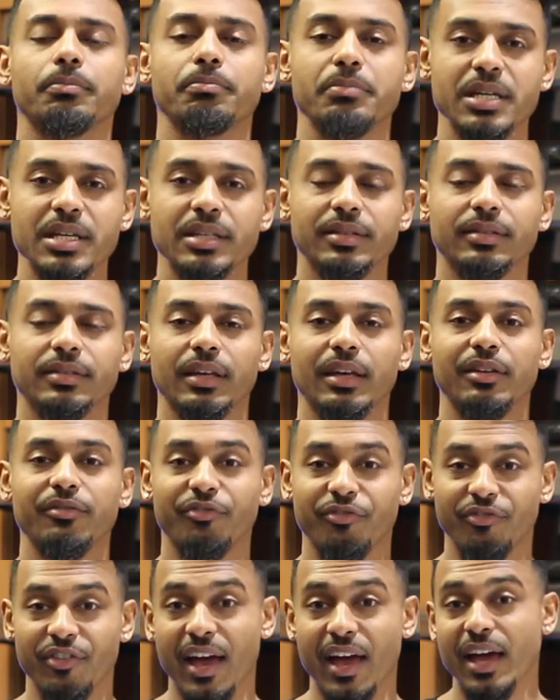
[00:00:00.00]
meat
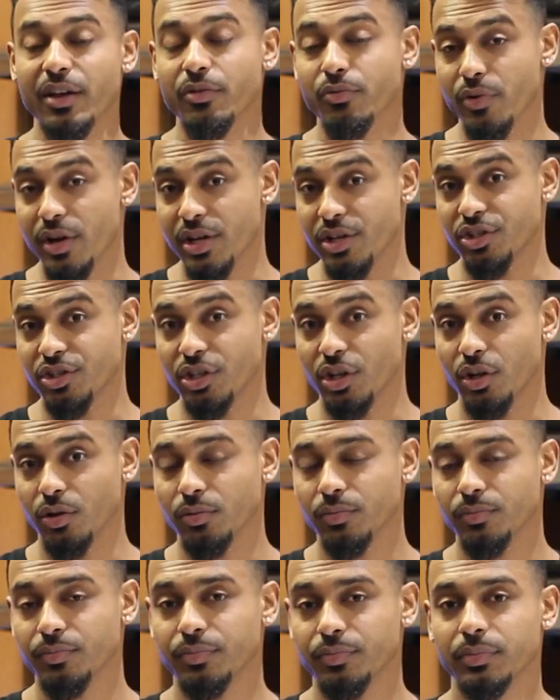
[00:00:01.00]
and fat
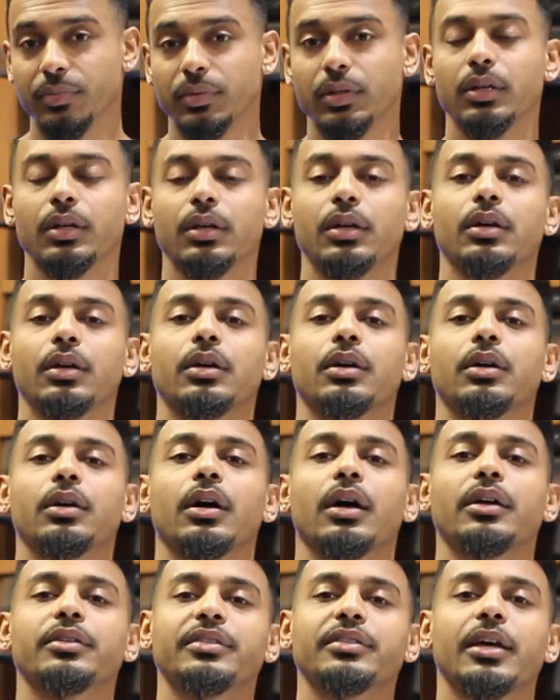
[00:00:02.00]
ratio,
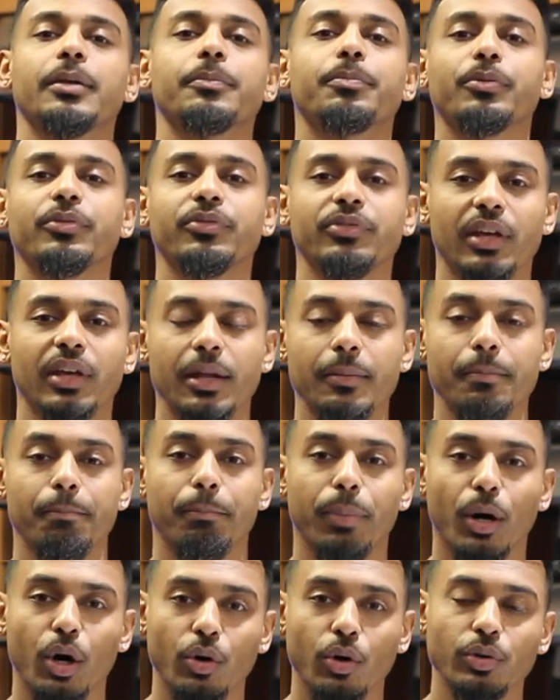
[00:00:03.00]
a
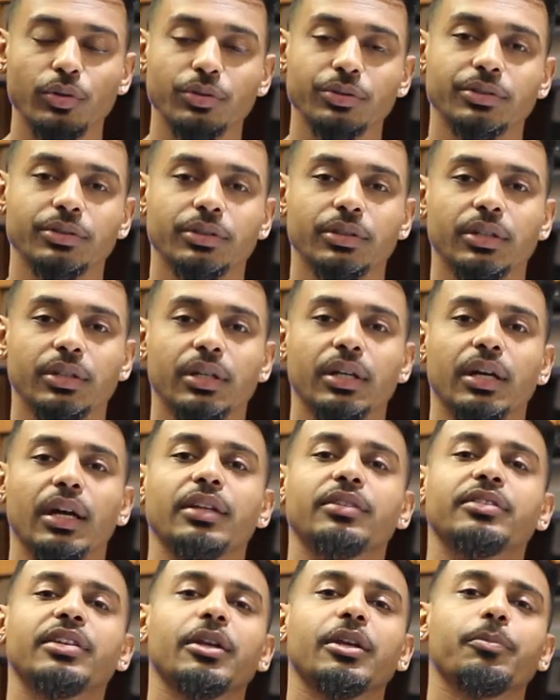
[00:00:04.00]
10% bone,
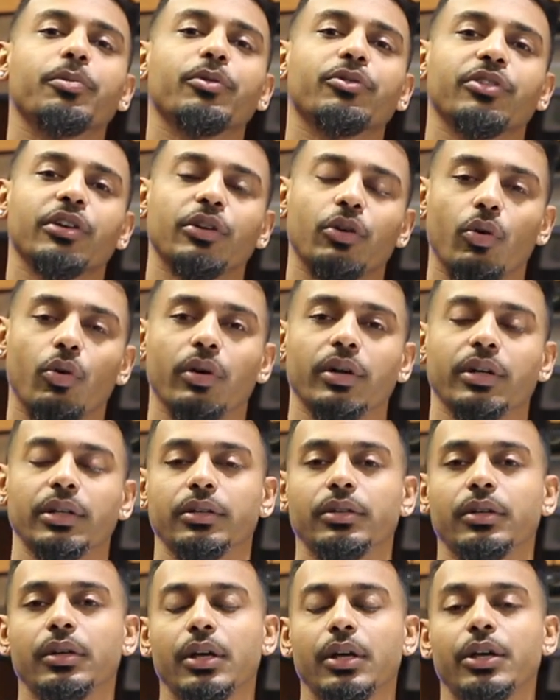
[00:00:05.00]
and 10%
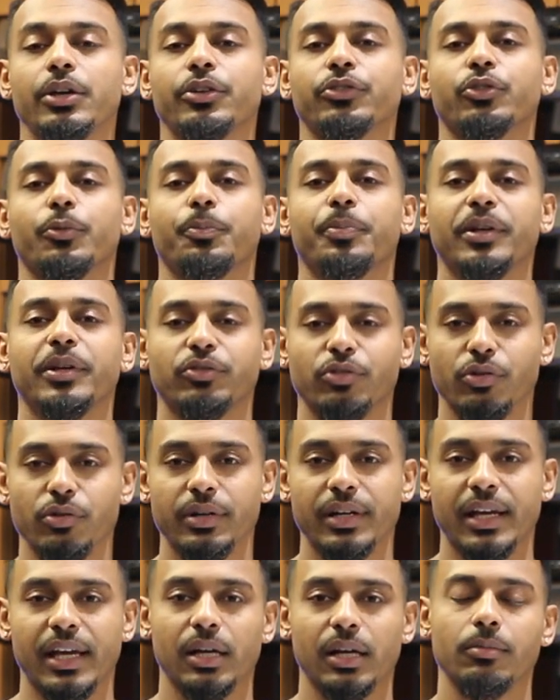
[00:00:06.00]
organ. So
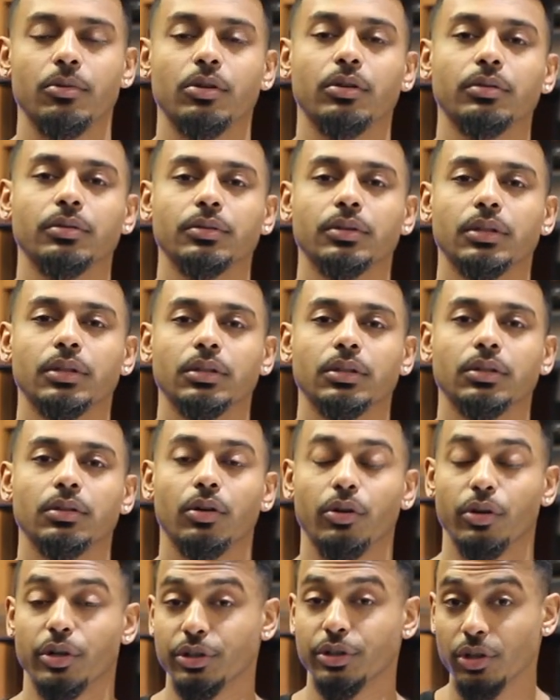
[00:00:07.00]
picture an animal,
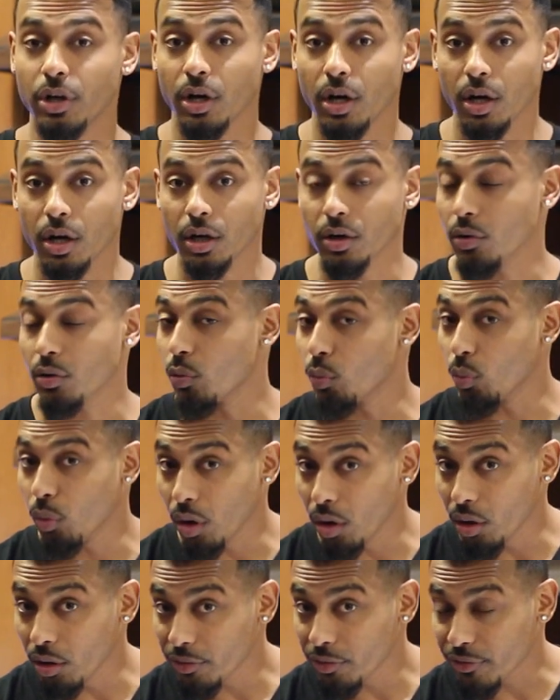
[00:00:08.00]
or a dog, or a
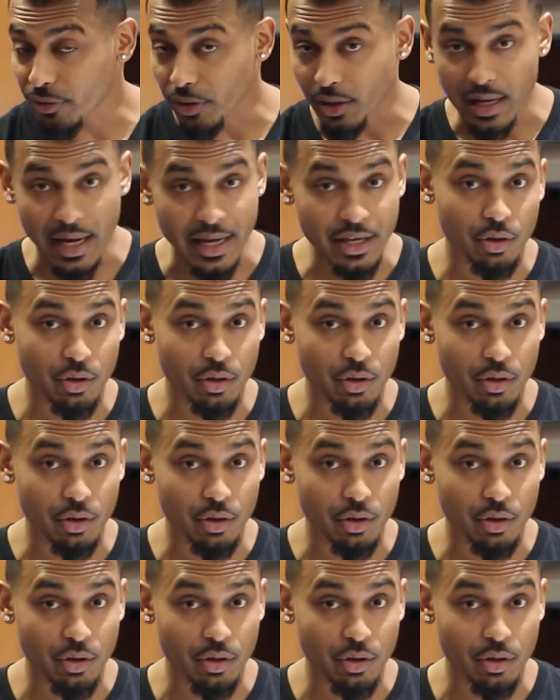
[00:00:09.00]
wolf, or a